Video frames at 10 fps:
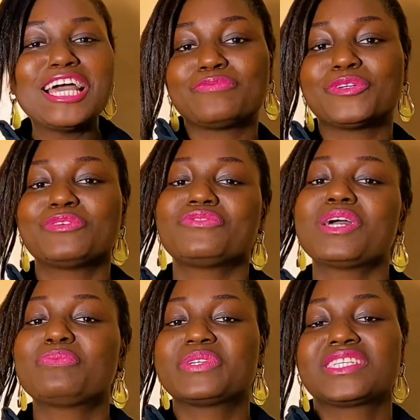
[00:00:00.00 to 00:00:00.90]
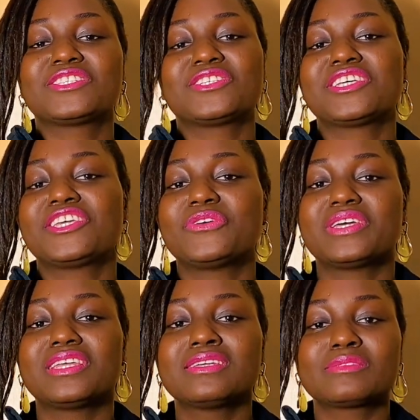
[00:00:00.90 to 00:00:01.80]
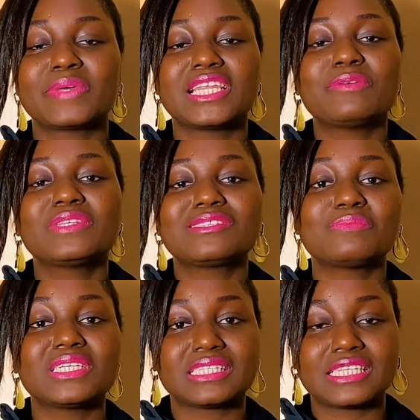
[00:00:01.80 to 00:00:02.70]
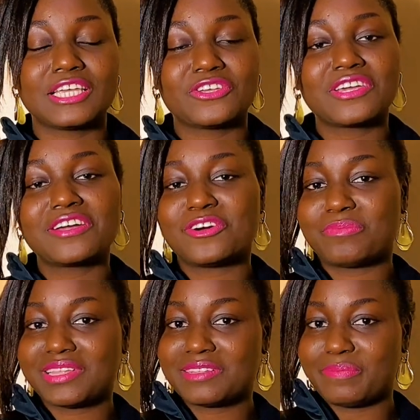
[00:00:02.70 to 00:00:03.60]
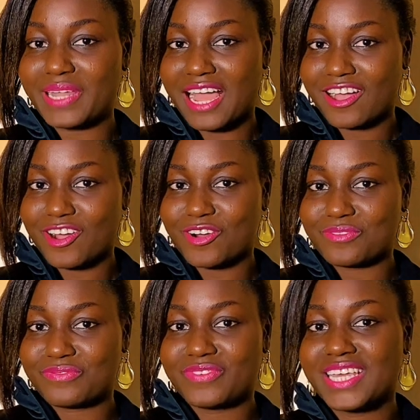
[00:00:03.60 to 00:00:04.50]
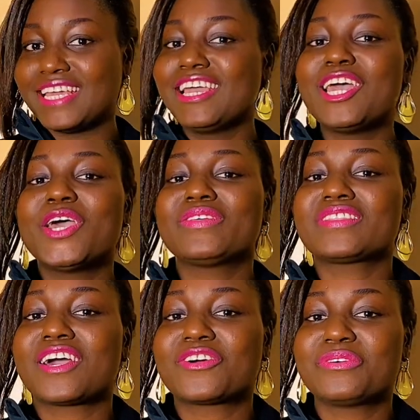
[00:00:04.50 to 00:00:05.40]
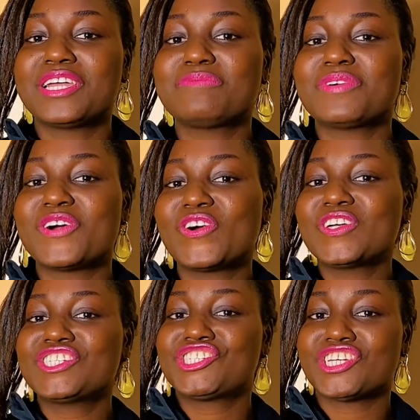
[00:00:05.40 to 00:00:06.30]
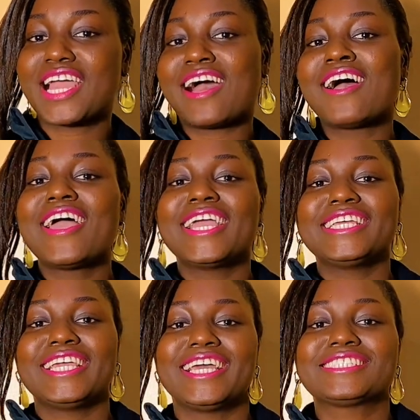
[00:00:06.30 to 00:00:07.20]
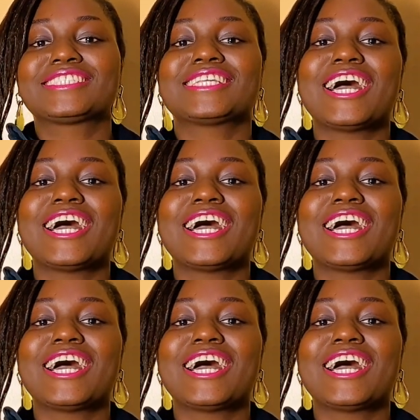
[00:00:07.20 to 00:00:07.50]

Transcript: But before I proceed to the Q&As, my name is Missy. You can call me the Black Coffee, if that cream or sugar. Yes.